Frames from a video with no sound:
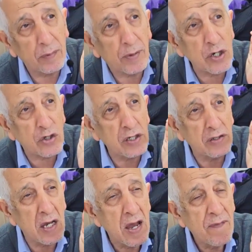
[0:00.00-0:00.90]

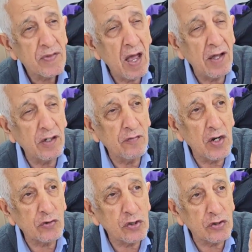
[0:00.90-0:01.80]
depression and
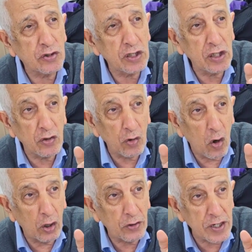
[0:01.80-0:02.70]
inverted T in
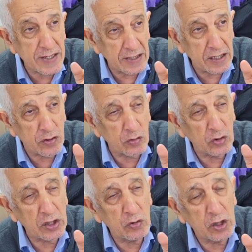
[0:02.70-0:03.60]
all these leads
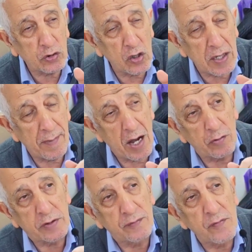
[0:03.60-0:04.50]
we talk
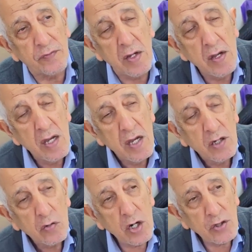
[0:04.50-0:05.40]
about.
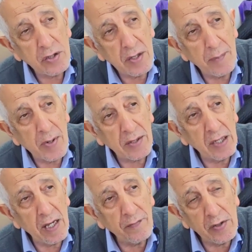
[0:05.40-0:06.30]
Question number
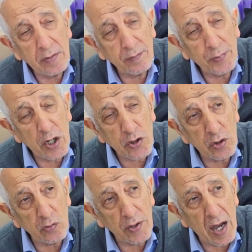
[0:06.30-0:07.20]
11,
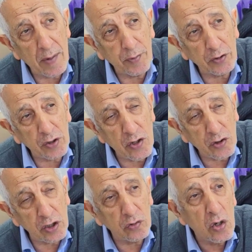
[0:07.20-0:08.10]
patient with
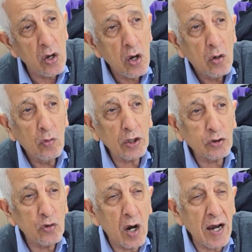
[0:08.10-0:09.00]
hypertension,
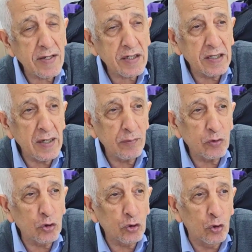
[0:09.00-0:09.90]
what you ask
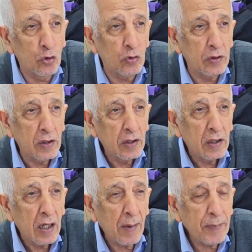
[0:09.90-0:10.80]
him to do
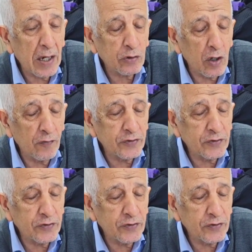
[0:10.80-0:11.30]
apart